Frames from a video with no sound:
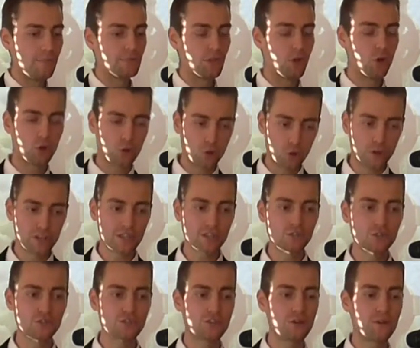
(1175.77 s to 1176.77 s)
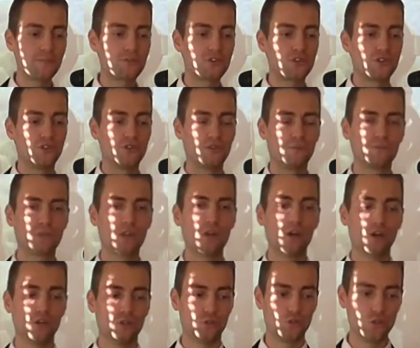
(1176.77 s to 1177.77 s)
According to Scripture,
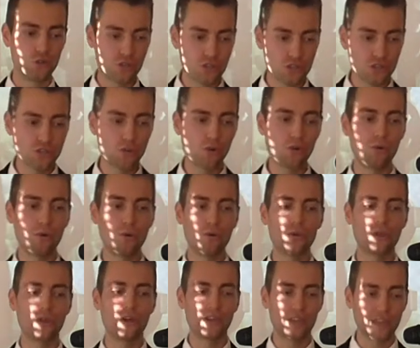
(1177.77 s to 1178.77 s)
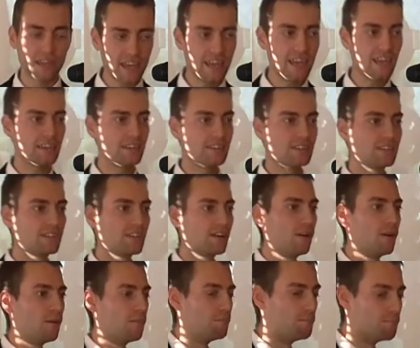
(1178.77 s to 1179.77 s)
the soul is
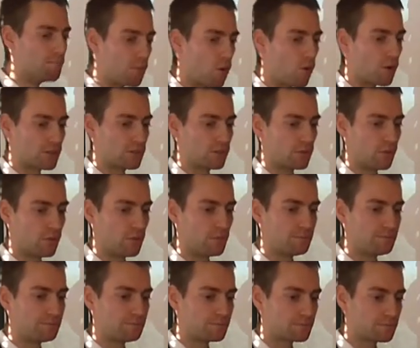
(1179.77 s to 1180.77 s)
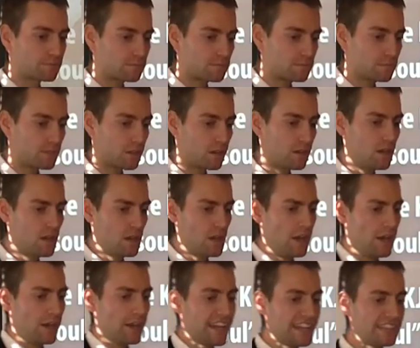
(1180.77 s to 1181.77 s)
mortal.
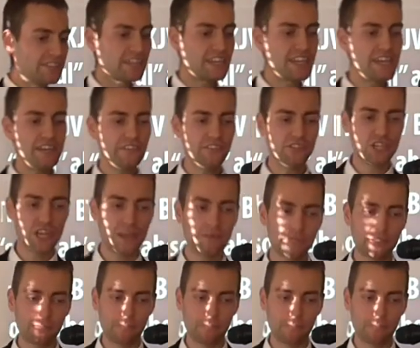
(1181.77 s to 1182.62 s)
In the King James